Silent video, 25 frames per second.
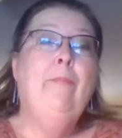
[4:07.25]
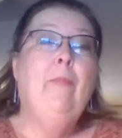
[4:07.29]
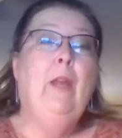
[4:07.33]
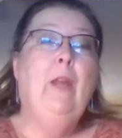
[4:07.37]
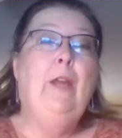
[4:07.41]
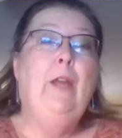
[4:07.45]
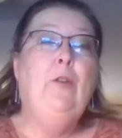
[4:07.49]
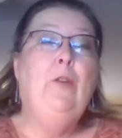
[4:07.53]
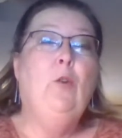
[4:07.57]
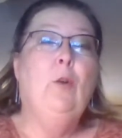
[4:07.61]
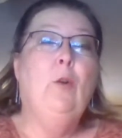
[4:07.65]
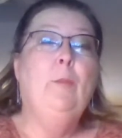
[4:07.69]

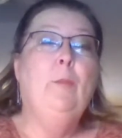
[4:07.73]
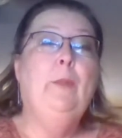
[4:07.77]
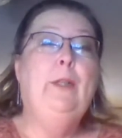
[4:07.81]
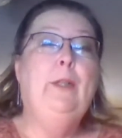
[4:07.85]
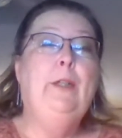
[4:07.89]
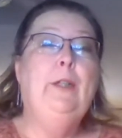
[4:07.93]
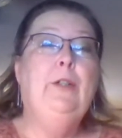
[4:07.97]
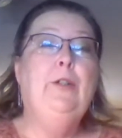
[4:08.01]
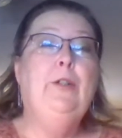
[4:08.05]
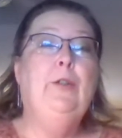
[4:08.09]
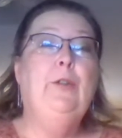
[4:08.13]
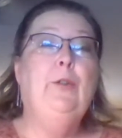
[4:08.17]
I normally
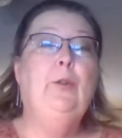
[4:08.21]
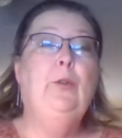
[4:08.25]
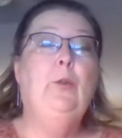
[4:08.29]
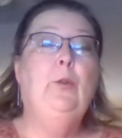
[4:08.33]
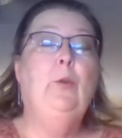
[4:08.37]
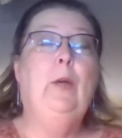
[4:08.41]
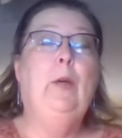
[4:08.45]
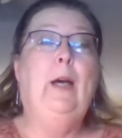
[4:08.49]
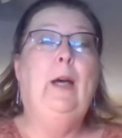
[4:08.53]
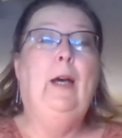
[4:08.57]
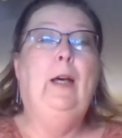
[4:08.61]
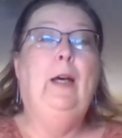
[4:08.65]

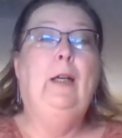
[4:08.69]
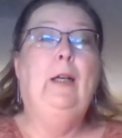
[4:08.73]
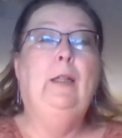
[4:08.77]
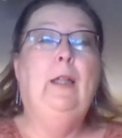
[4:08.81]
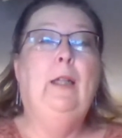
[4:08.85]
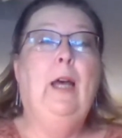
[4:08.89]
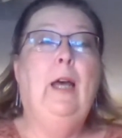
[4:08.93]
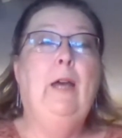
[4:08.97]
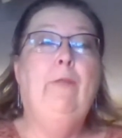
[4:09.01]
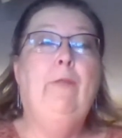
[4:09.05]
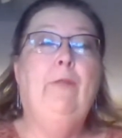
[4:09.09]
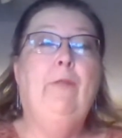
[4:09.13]
do
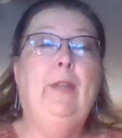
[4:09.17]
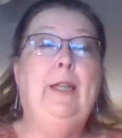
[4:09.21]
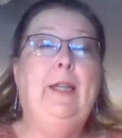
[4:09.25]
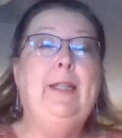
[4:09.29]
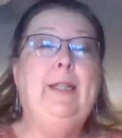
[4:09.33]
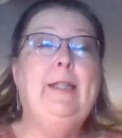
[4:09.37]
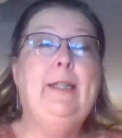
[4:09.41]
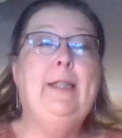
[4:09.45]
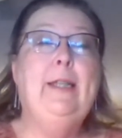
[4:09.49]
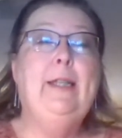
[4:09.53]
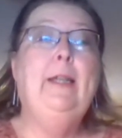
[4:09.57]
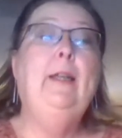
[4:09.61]
live
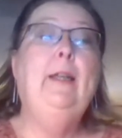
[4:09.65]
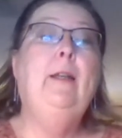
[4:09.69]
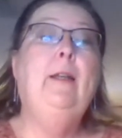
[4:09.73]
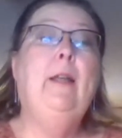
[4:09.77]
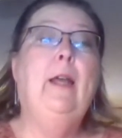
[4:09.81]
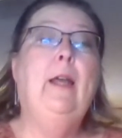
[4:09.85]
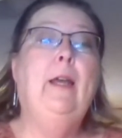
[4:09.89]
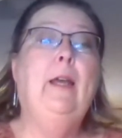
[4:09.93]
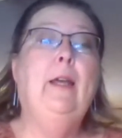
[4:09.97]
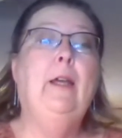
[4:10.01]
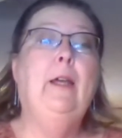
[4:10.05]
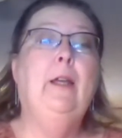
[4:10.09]
listing
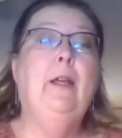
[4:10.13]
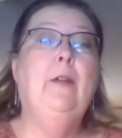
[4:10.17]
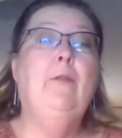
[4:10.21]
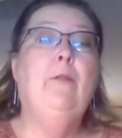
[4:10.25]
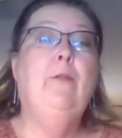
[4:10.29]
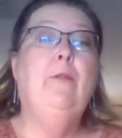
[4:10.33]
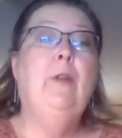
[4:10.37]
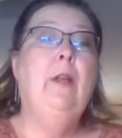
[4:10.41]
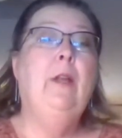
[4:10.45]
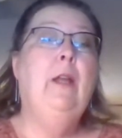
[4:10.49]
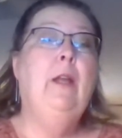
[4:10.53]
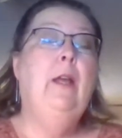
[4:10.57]
and
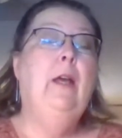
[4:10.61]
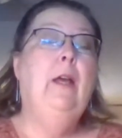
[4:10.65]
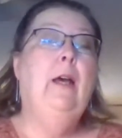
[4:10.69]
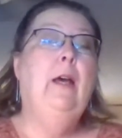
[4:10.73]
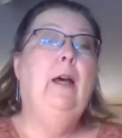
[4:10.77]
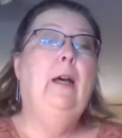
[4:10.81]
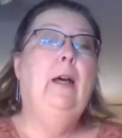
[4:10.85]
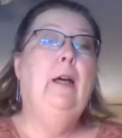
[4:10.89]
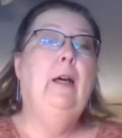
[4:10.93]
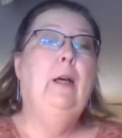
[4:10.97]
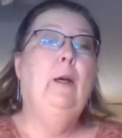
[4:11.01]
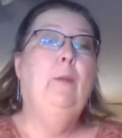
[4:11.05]

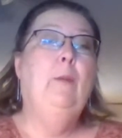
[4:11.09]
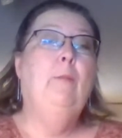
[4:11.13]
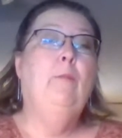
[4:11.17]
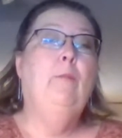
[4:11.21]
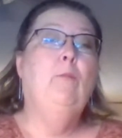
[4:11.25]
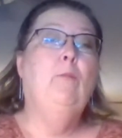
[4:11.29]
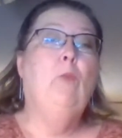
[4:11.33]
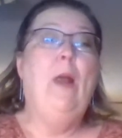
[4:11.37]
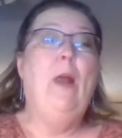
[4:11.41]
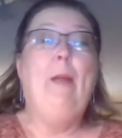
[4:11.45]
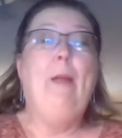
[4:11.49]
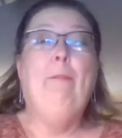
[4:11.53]

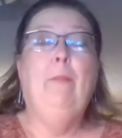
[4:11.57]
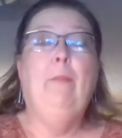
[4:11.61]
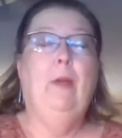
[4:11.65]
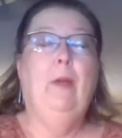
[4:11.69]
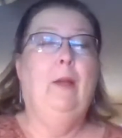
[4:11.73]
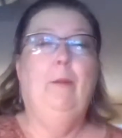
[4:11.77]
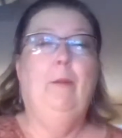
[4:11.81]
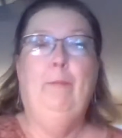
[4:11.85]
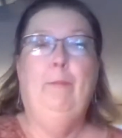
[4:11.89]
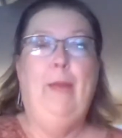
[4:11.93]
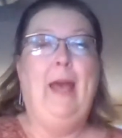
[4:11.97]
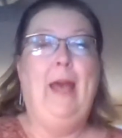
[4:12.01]

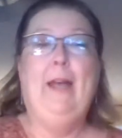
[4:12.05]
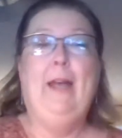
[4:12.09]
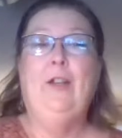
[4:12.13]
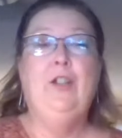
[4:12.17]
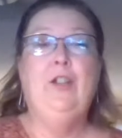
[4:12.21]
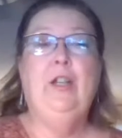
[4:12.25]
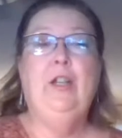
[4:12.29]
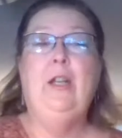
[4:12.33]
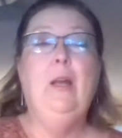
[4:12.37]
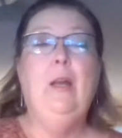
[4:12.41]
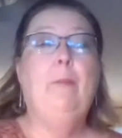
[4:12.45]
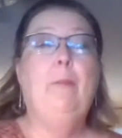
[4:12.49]

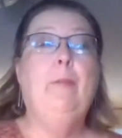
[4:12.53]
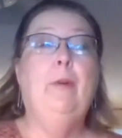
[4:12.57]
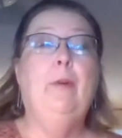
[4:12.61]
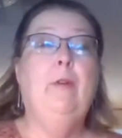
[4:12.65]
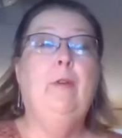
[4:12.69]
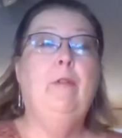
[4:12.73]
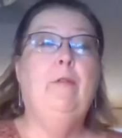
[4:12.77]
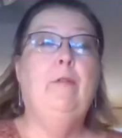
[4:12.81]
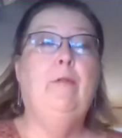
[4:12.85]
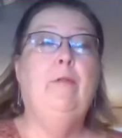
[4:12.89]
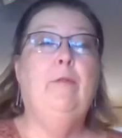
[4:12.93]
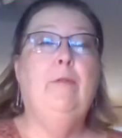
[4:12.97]
packaging up
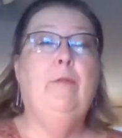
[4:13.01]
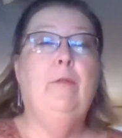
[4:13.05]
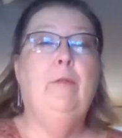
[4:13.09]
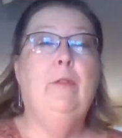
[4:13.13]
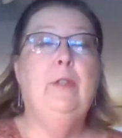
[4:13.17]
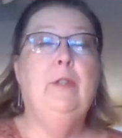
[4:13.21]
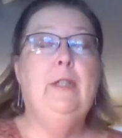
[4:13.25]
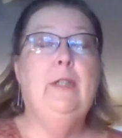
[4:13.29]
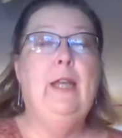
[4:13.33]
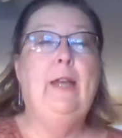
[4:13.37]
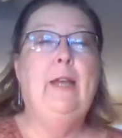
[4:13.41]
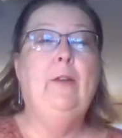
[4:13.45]
of
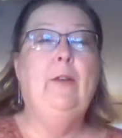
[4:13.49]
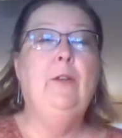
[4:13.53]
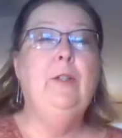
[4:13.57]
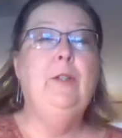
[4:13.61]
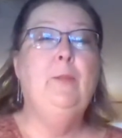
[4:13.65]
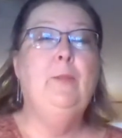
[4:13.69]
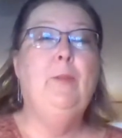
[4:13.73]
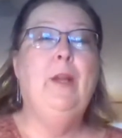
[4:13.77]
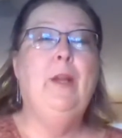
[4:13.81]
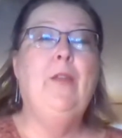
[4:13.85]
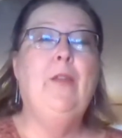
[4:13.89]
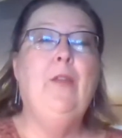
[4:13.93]

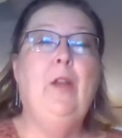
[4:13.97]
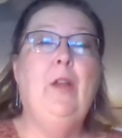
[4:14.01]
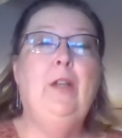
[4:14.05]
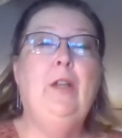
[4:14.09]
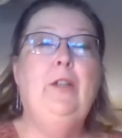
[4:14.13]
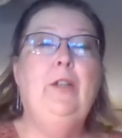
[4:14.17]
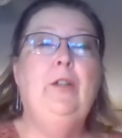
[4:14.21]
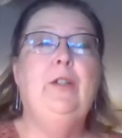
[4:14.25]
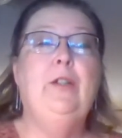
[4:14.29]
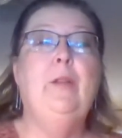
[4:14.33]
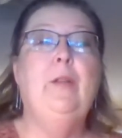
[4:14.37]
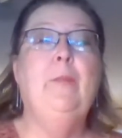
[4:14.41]
sales, but I thought I'd
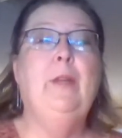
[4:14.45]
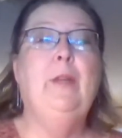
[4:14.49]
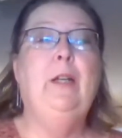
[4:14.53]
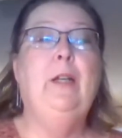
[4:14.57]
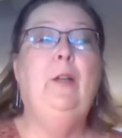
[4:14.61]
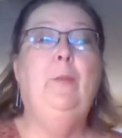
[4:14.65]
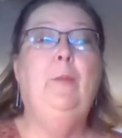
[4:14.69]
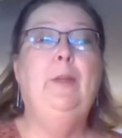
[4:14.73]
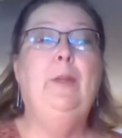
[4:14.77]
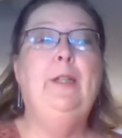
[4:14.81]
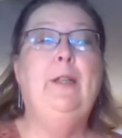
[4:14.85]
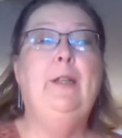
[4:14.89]
do something a
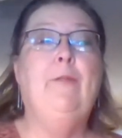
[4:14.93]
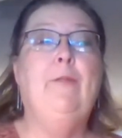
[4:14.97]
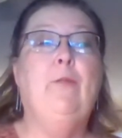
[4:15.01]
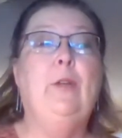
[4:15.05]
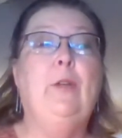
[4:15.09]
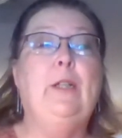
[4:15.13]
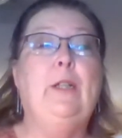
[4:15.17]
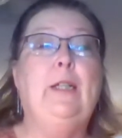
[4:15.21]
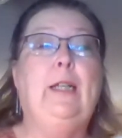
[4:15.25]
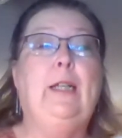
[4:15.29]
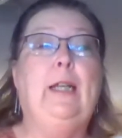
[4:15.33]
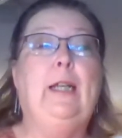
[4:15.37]
little bit
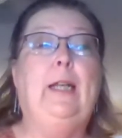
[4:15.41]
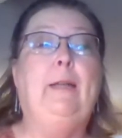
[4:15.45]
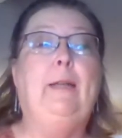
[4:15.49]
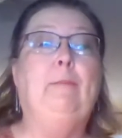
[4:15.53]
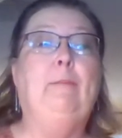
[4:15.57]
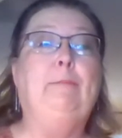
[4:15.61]
different tonight.